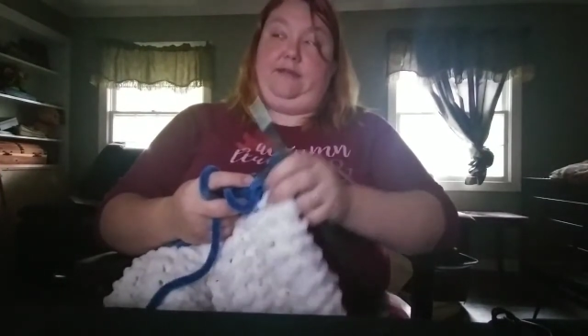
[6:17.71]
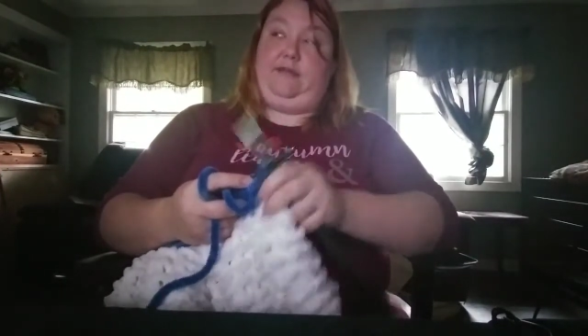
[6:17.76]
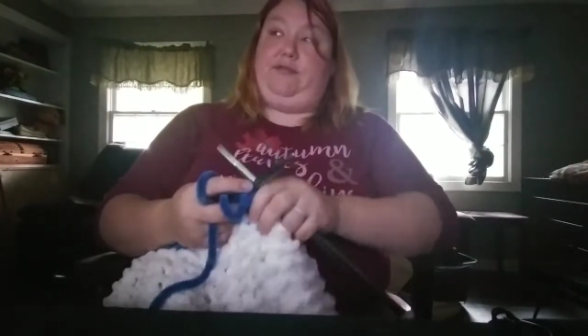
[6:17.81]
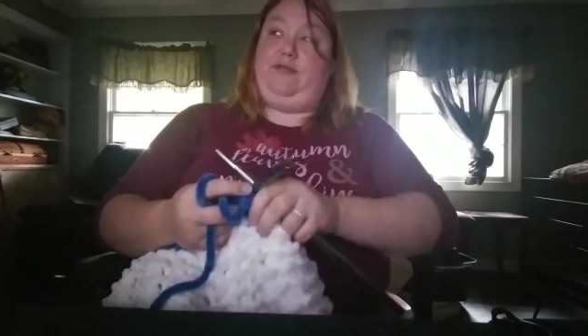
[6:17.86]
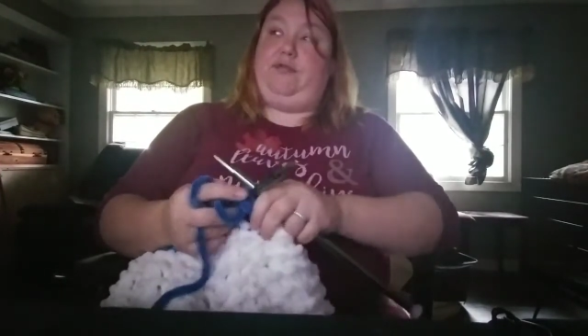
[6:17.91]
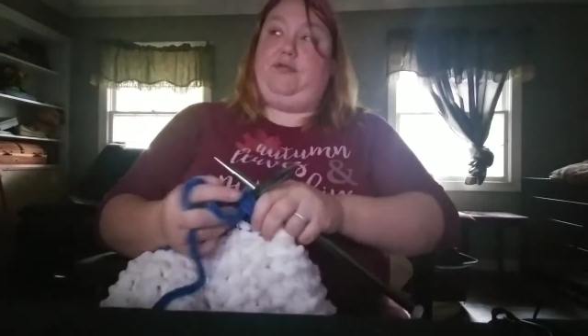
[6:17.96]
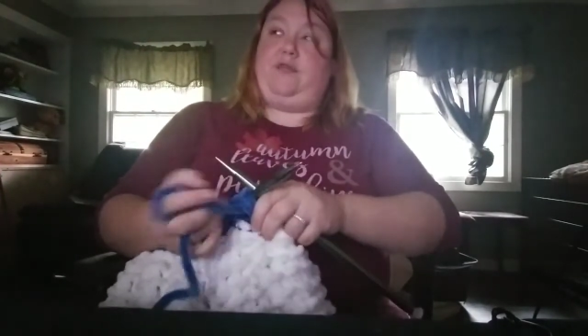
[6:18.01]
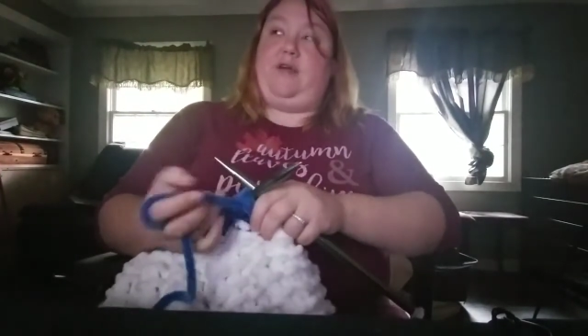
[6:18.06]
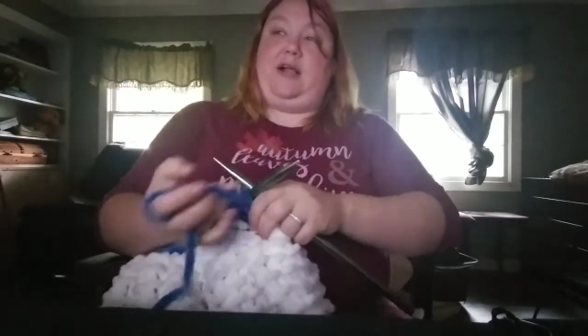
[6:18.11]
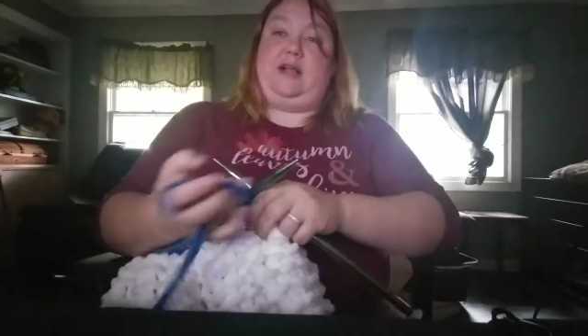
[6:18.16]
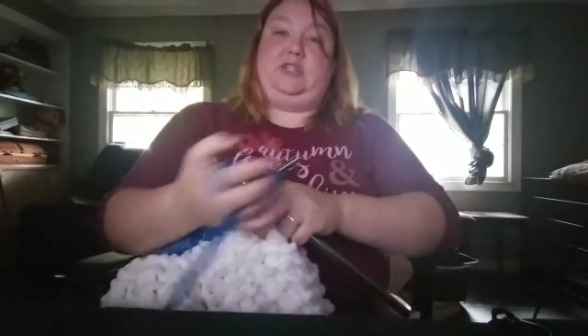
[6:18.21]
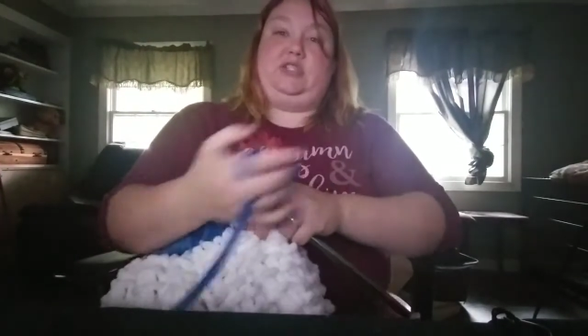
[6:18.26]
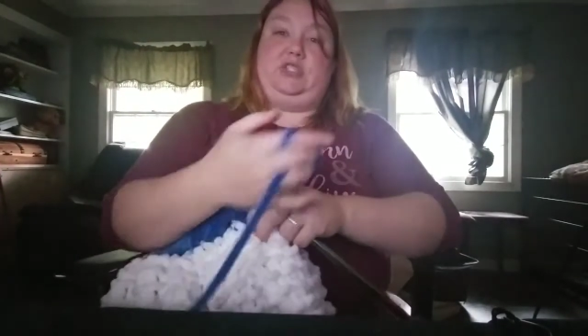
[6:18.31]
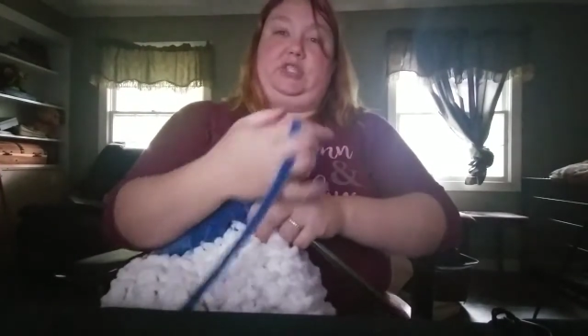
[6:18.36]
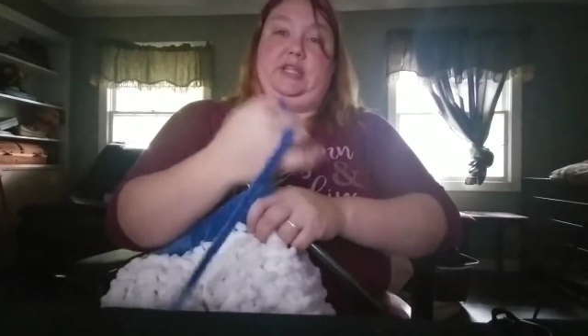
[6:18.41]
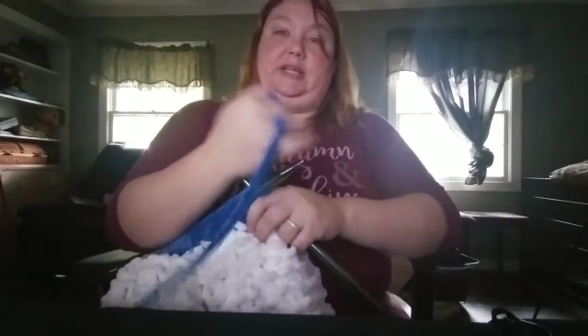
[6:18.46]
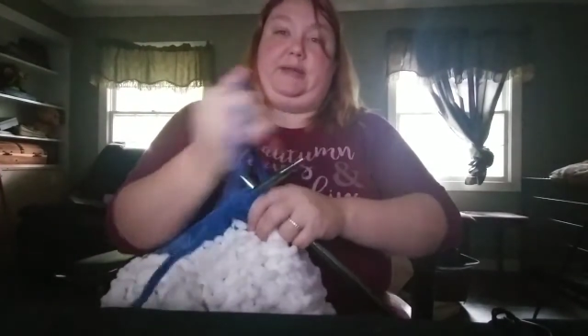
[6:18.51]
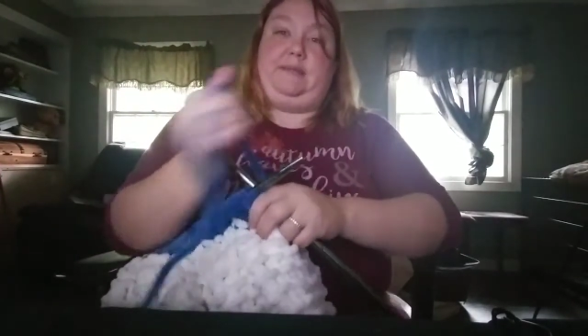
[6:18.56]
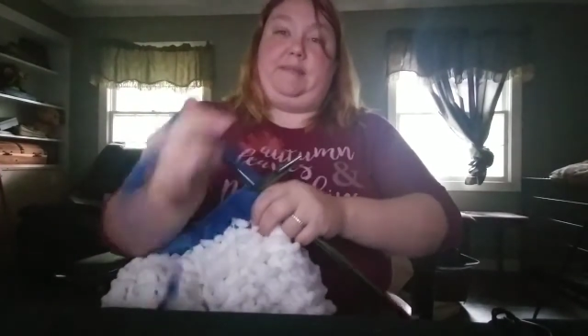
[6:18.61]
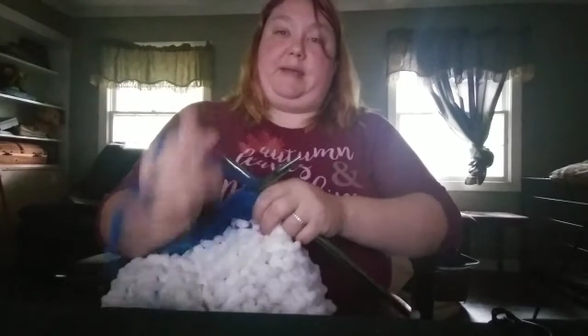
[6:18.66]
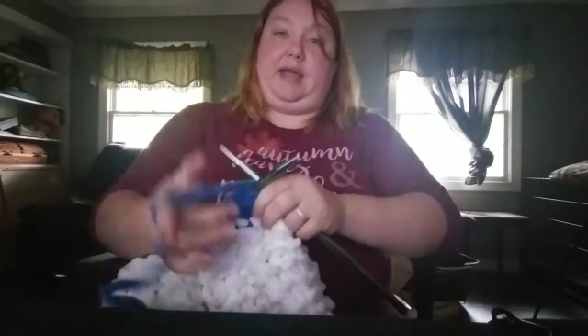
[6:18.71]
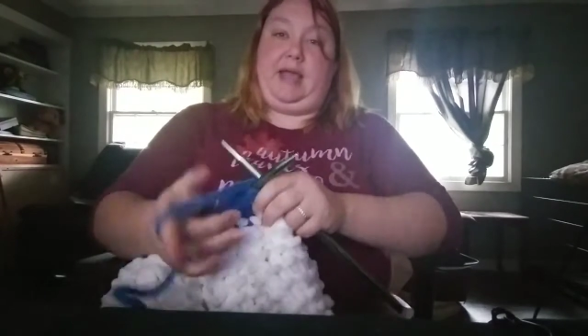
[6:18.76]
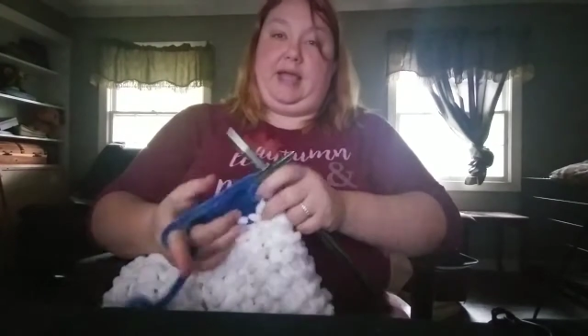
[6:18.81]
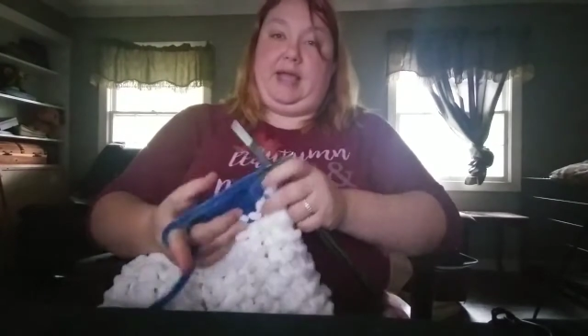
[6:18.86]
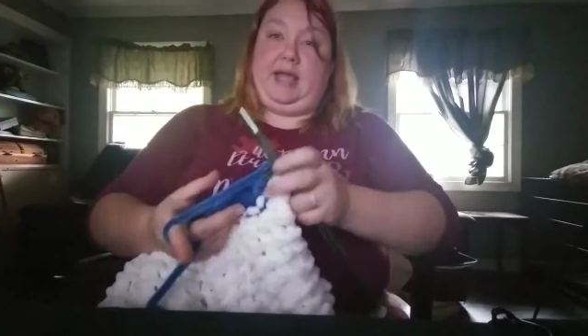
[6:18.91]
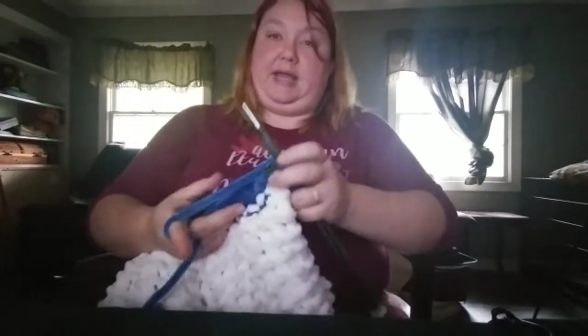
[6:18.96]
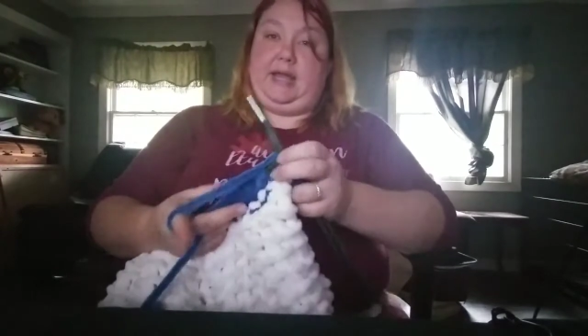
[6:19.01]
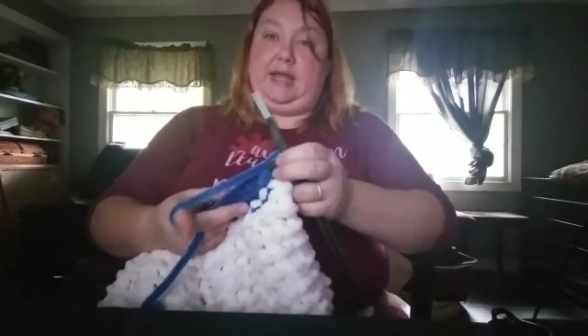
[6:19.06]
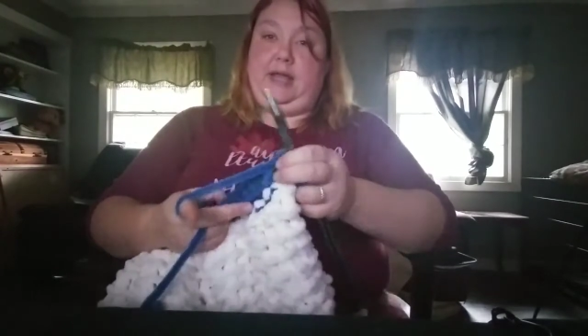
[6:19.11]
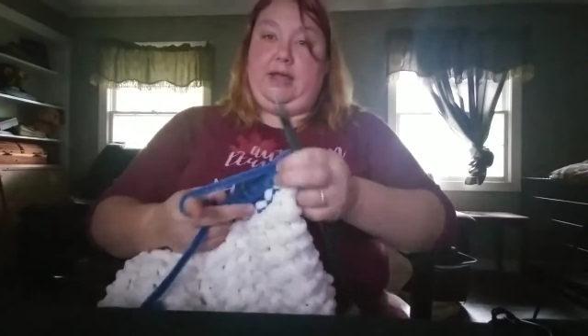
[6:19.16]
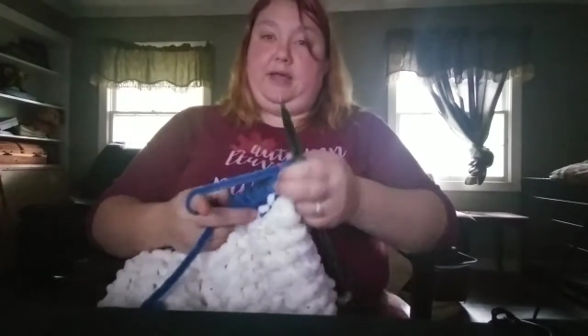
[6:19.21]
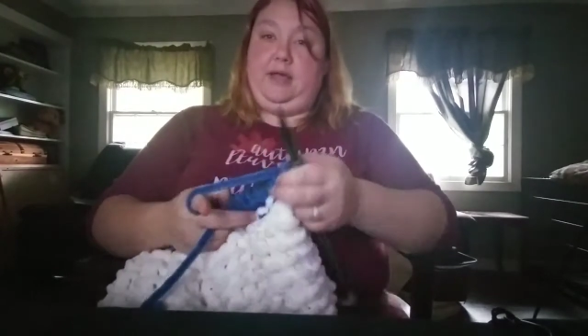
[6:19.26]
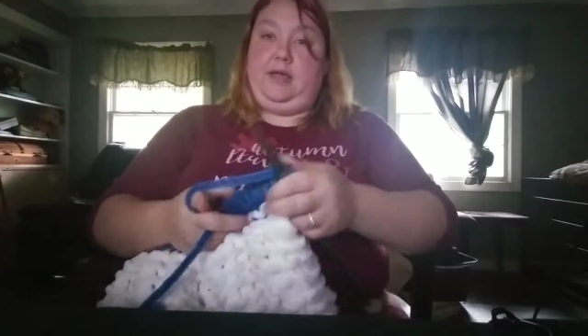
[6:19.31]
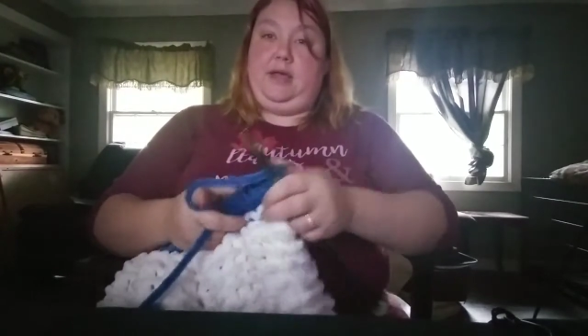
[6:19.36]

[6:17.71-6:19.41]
freshly made